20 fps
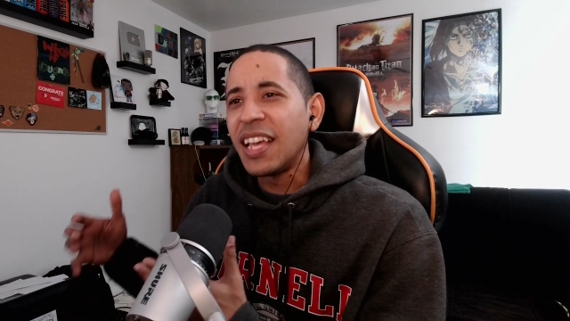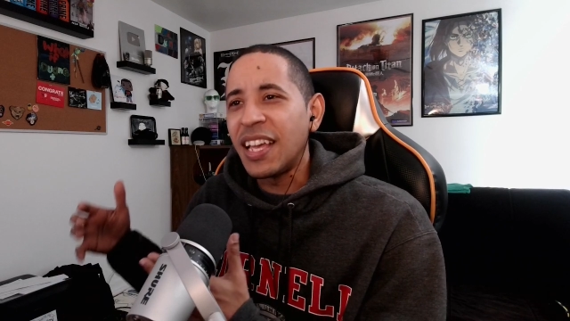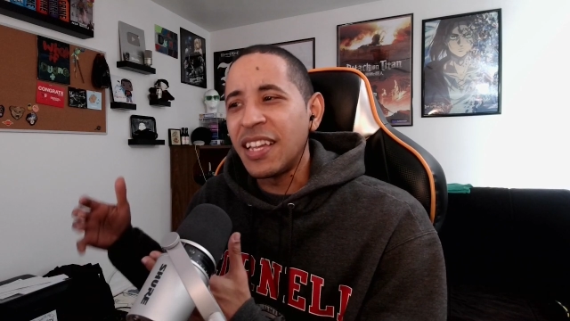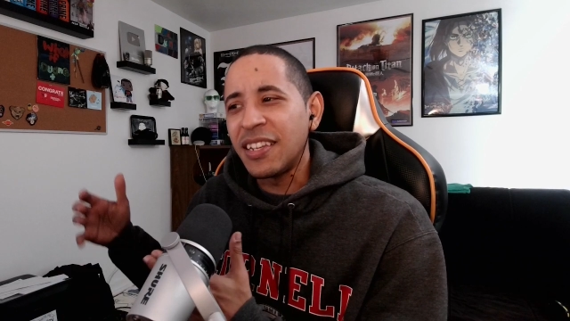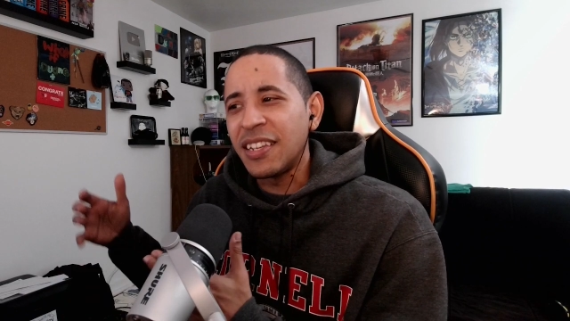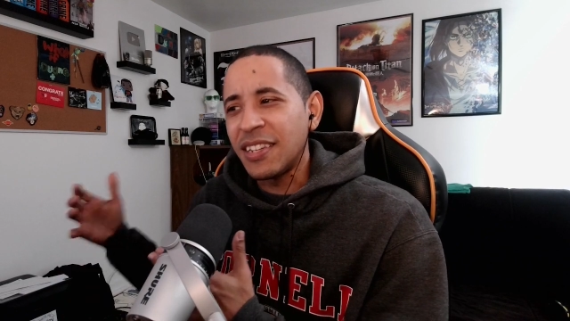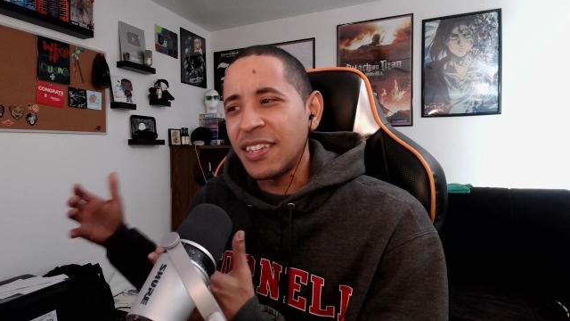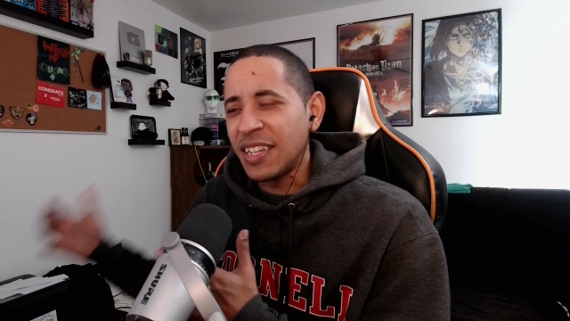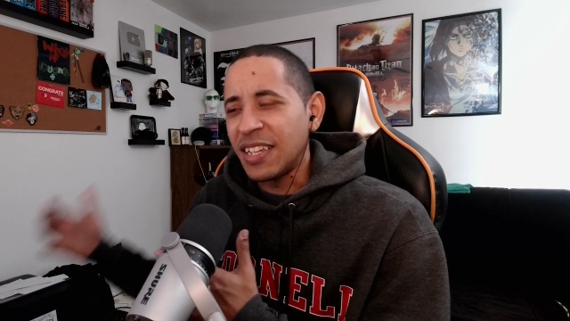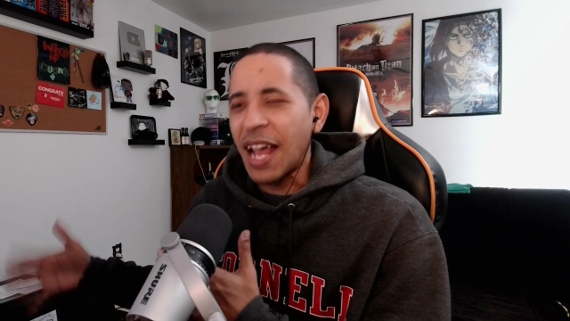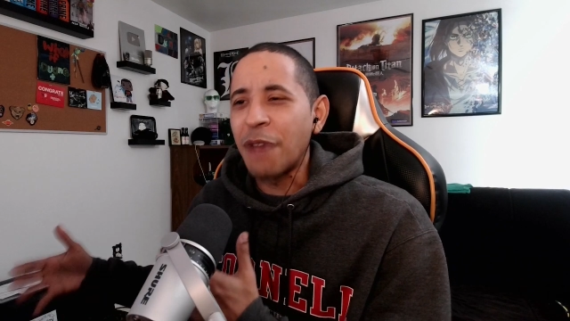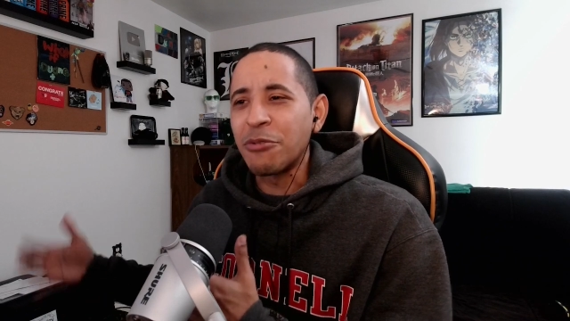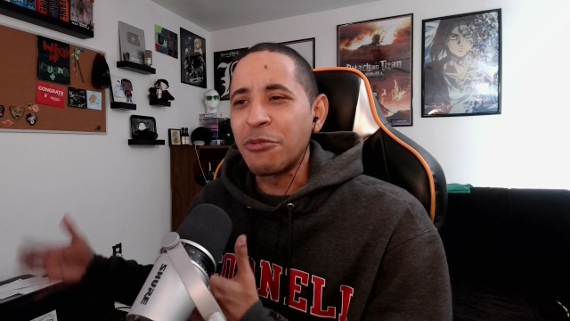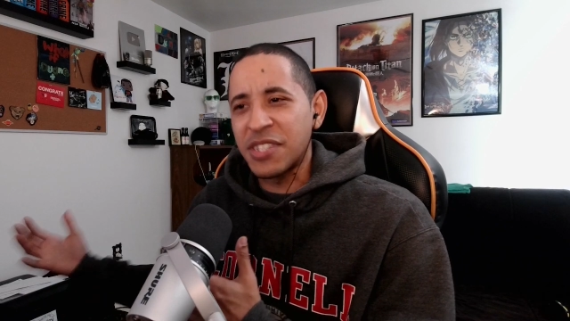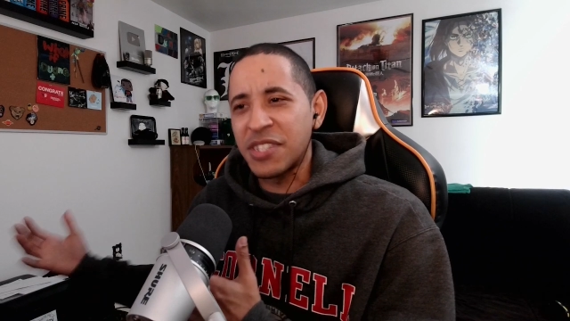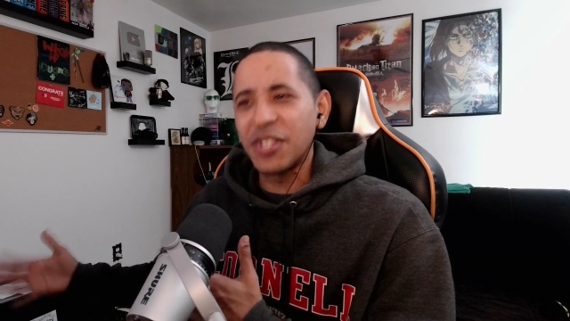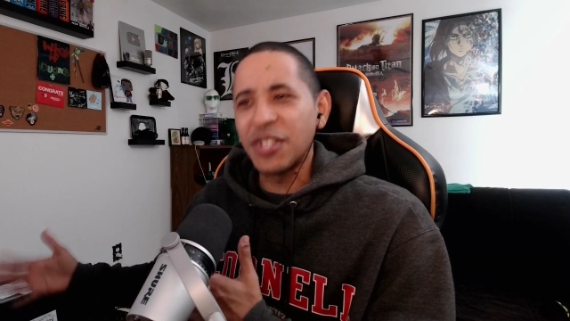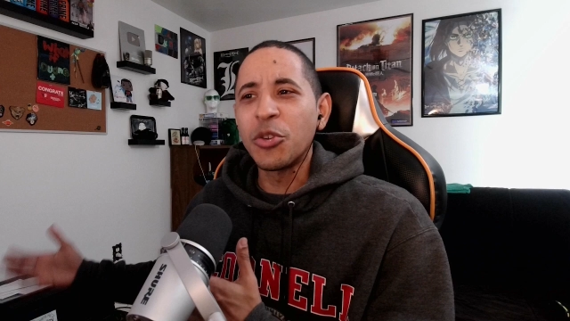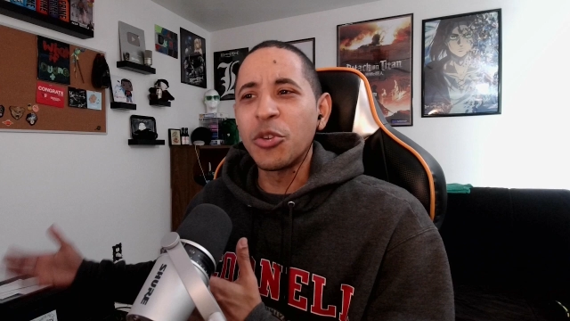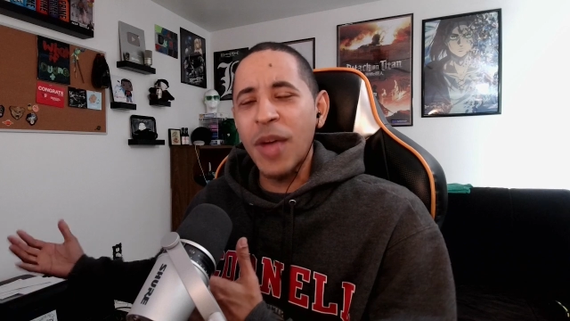and I
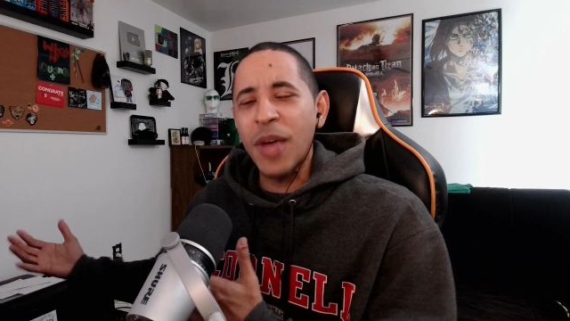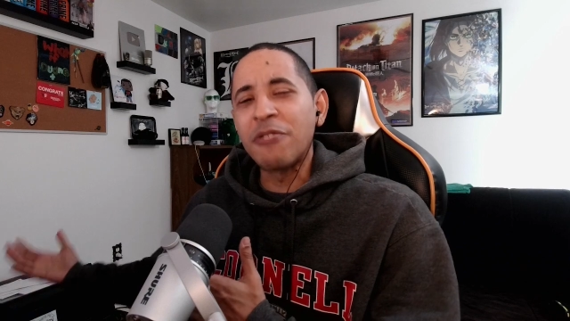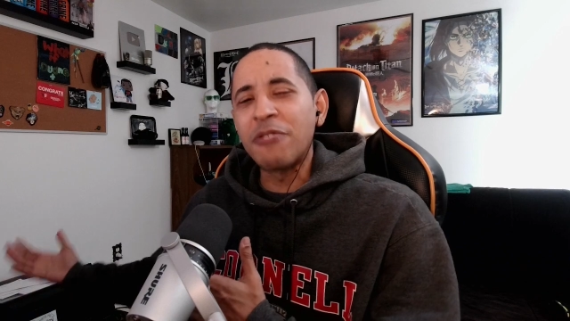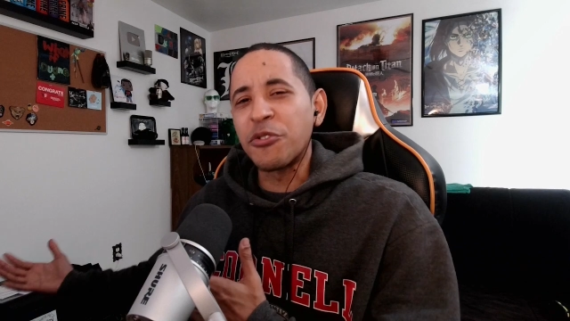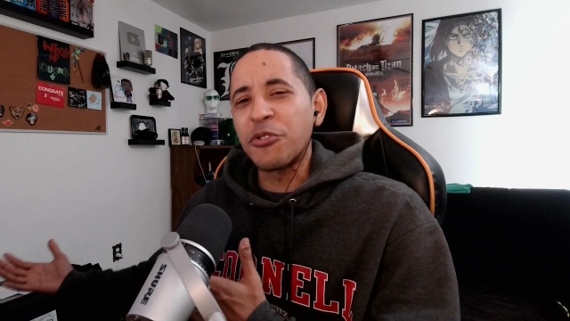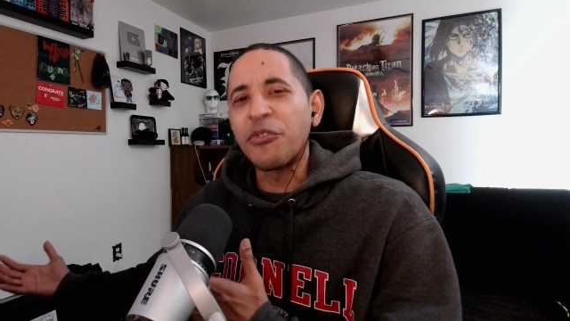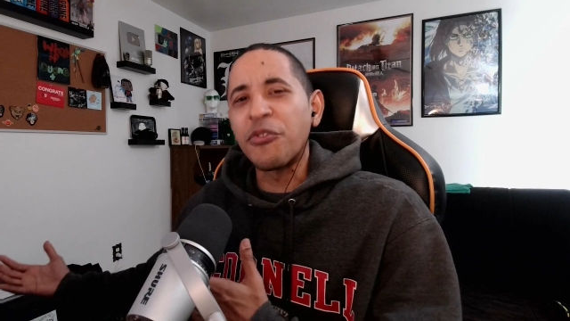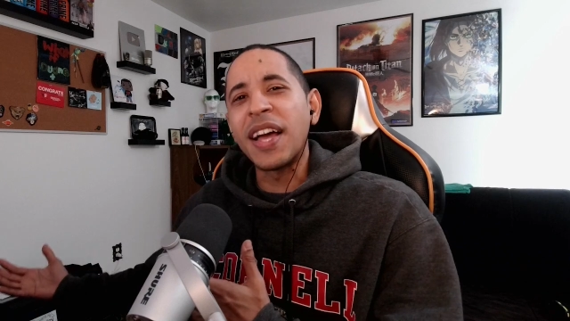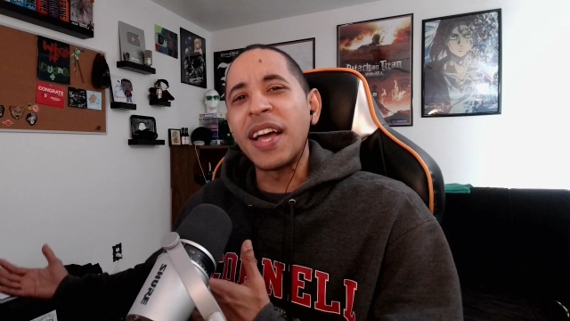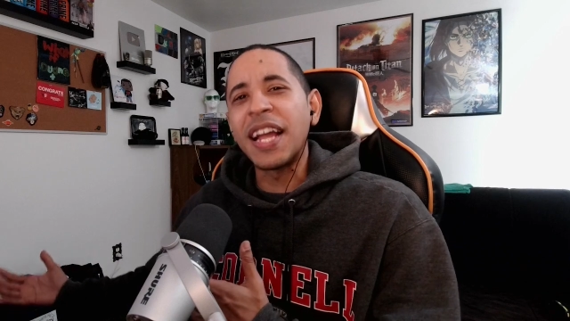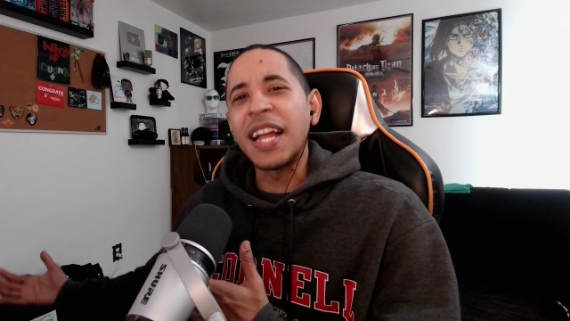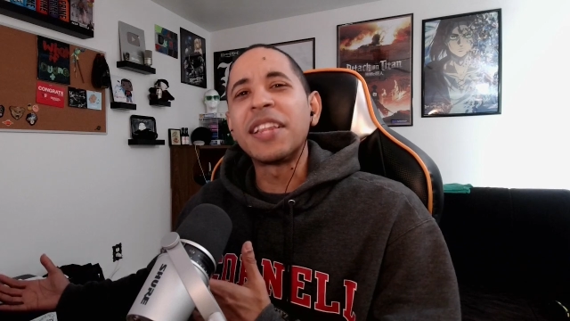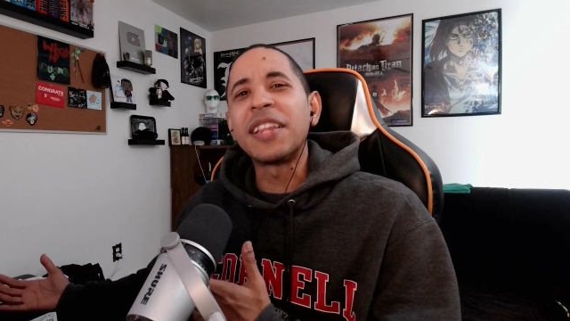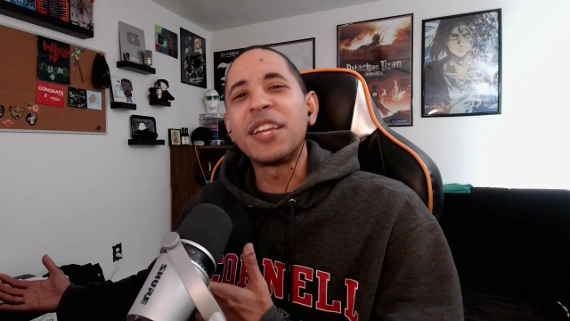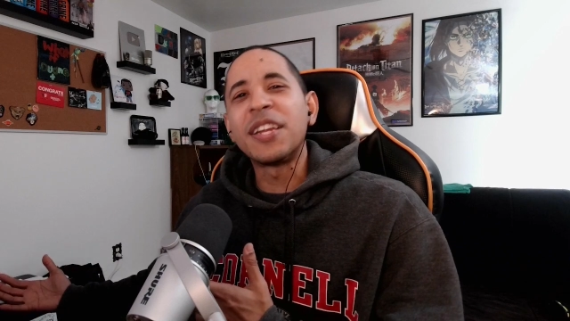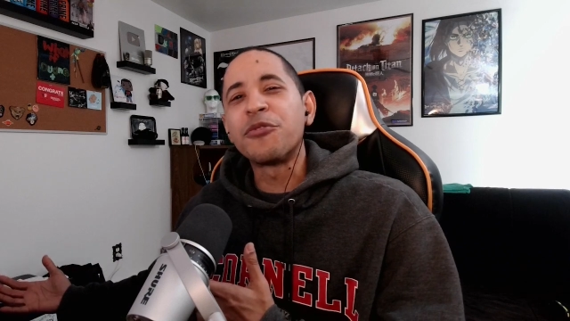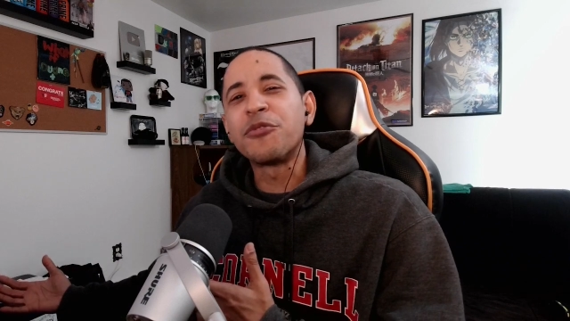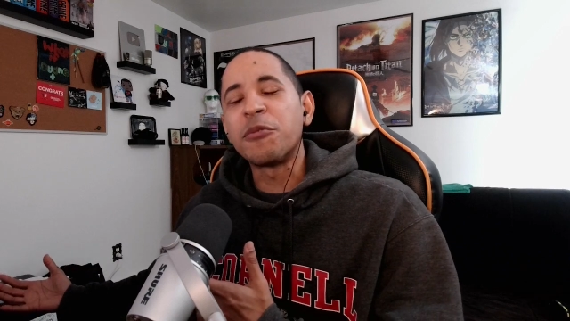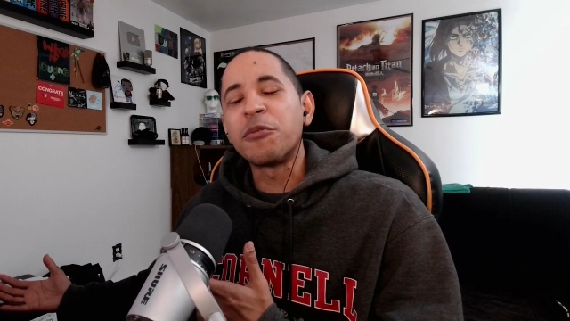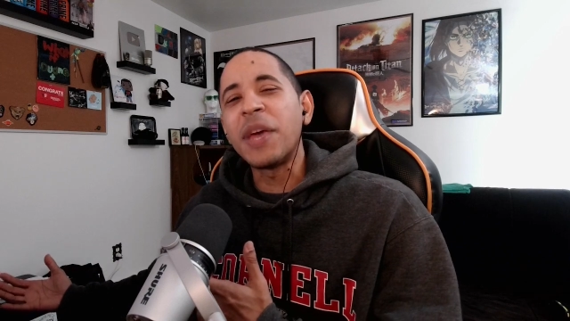was still around to find out
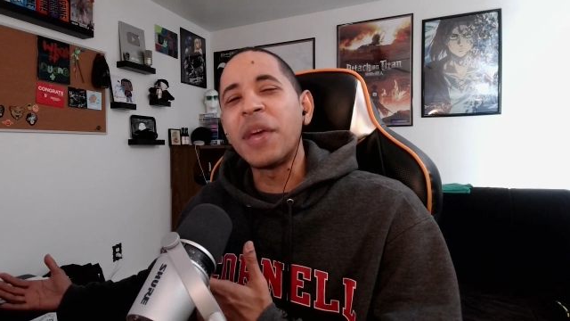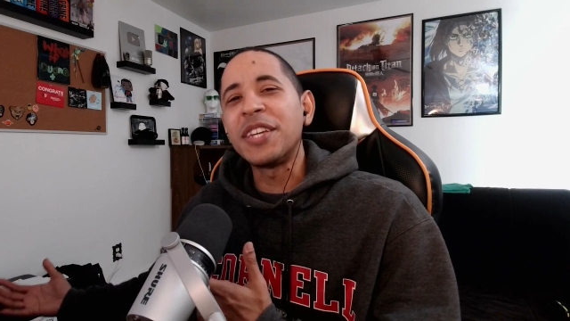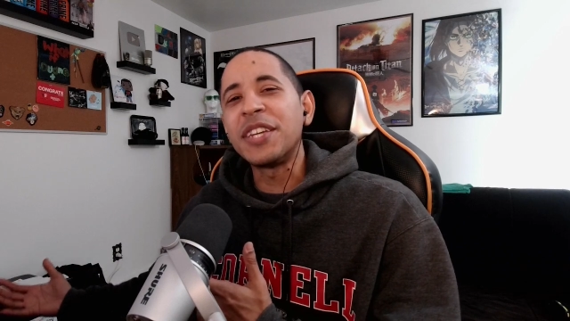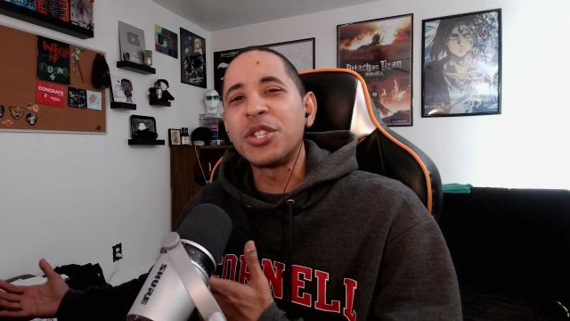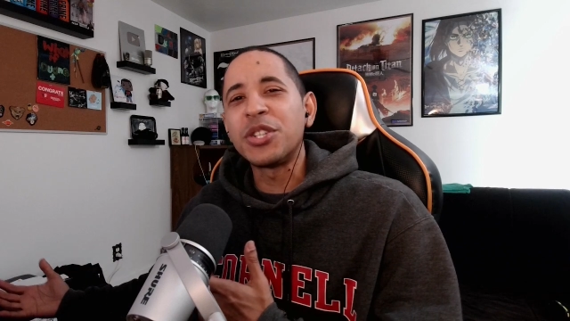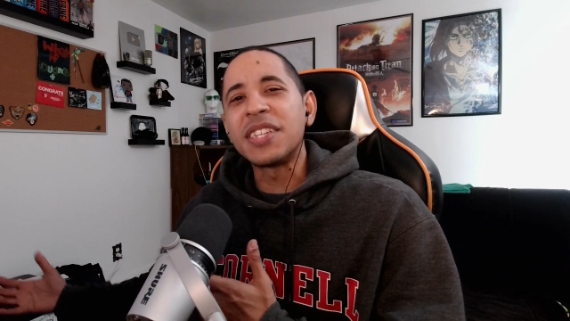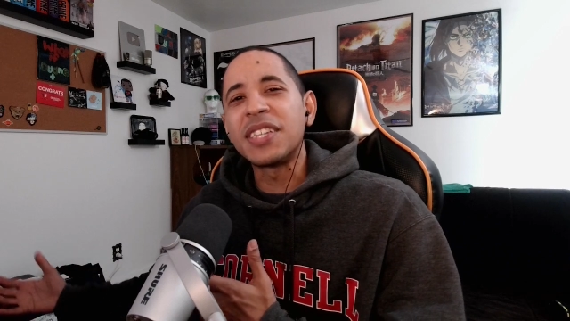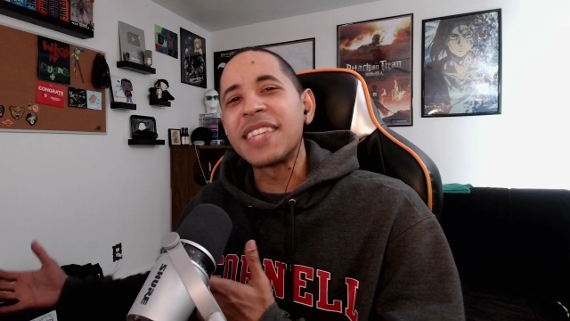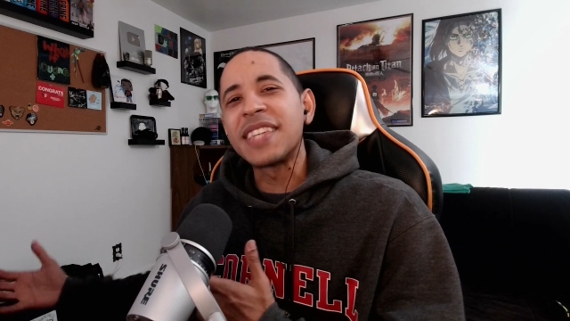that information,